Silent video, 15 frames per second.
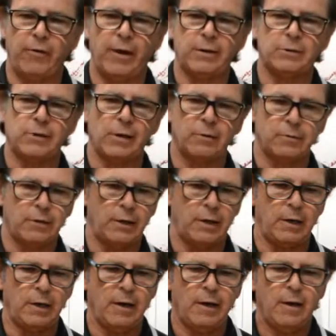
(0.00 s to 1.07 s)
fans out
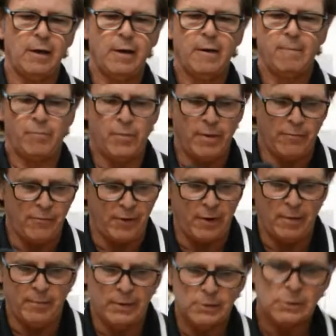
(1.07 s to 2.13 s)
the
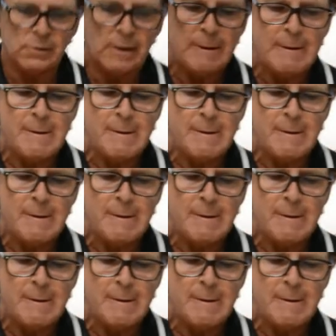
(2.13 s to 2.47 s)
filaments.